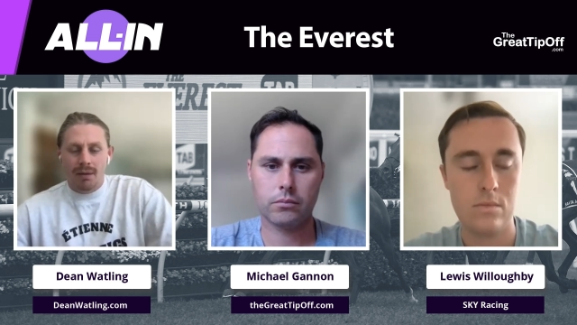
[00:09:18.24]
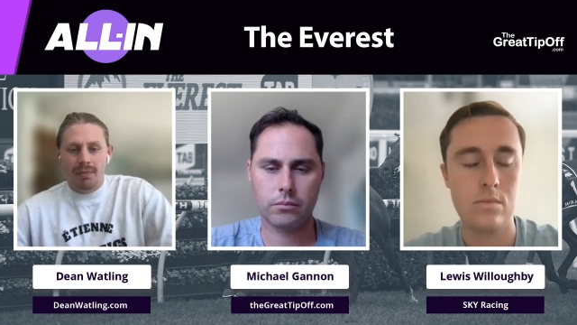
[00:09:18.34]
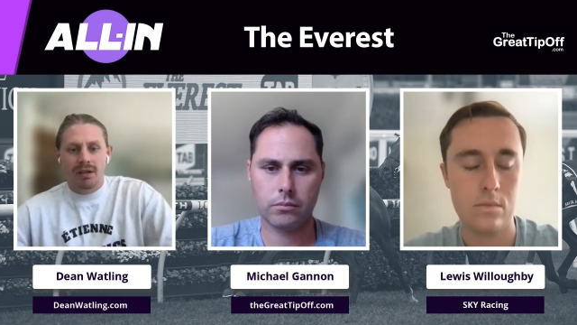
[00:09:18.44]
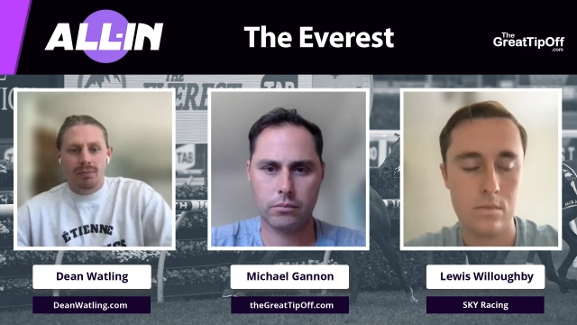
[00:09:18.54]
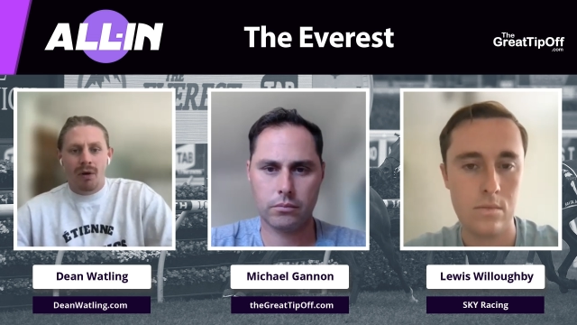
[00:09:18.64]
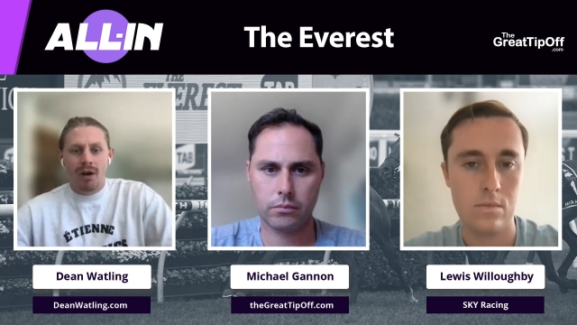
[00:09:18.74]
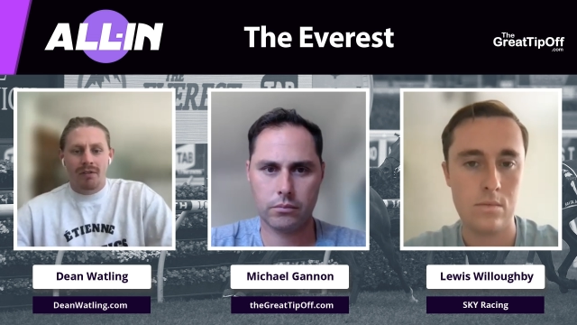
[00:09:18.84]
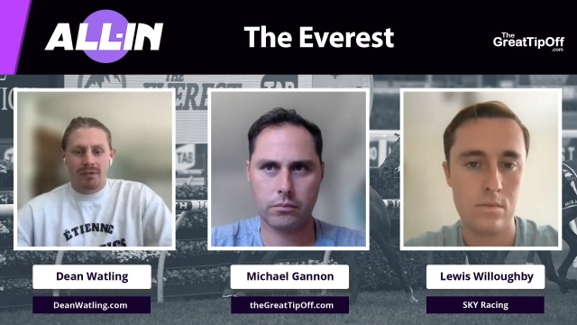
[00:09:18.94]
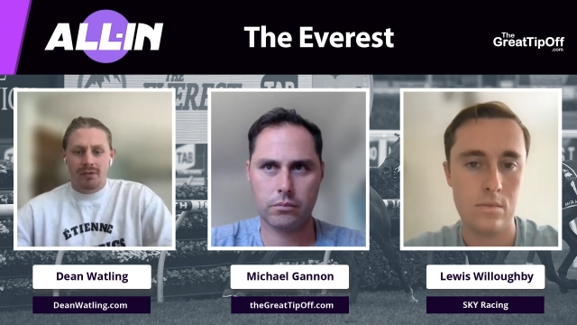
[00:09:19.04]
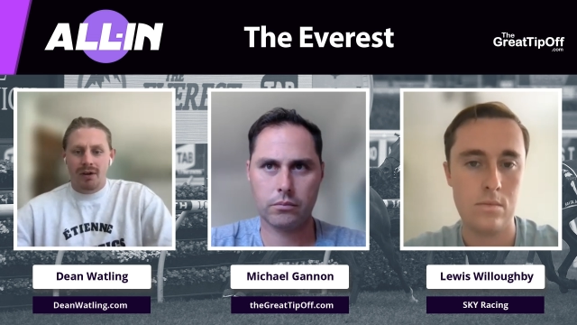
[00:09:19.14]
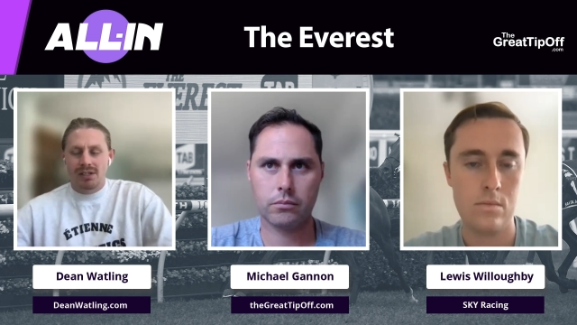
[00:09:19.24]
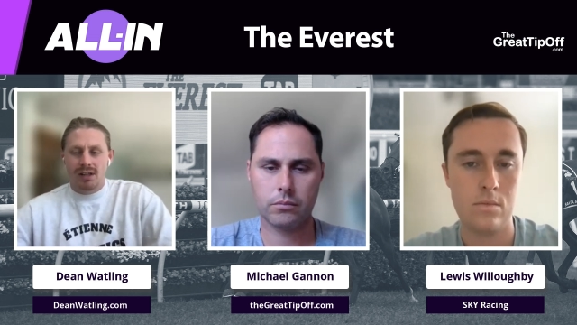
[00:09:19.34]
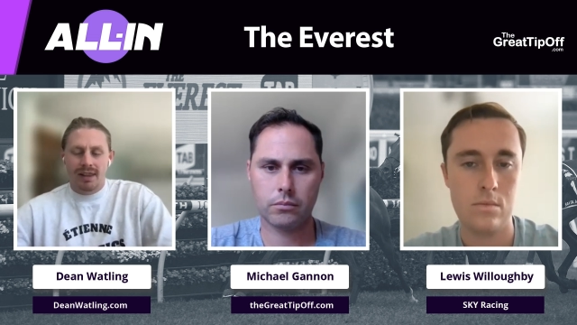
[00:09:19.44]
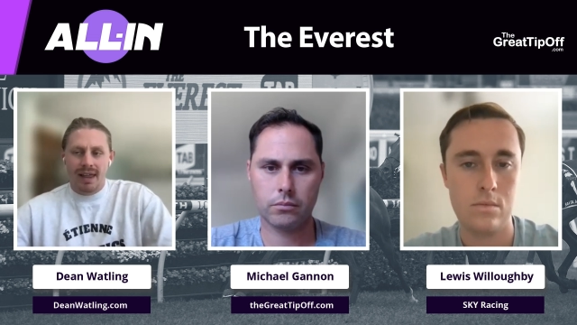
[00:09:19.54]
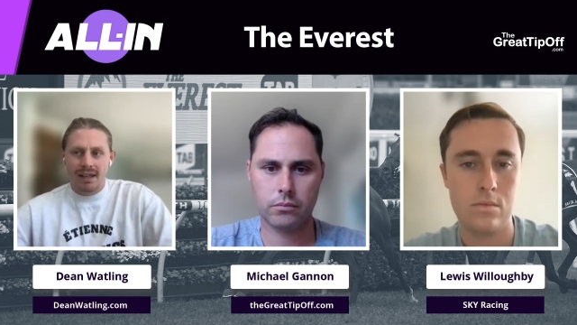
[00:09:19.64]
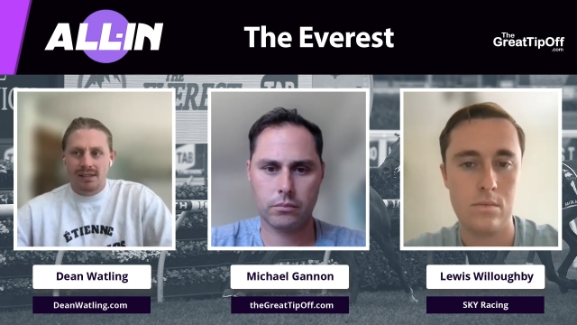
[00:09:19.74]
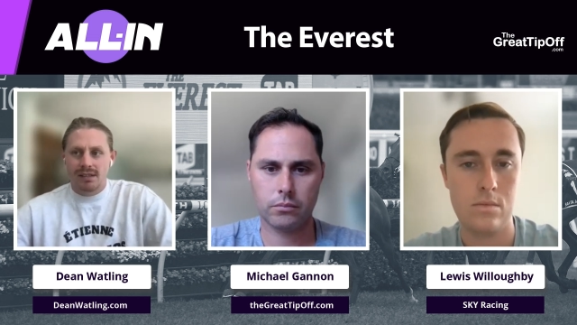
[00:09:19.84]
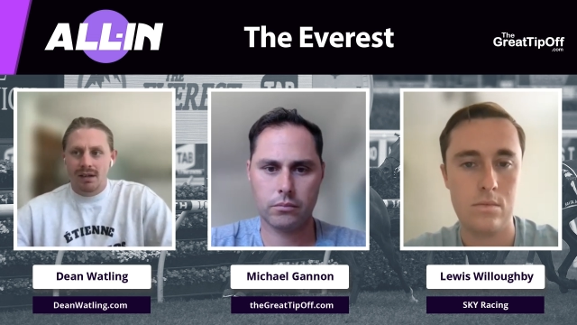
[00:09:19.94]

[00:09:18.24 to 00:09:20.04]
Speaker 1: in a big pipe of a race like that.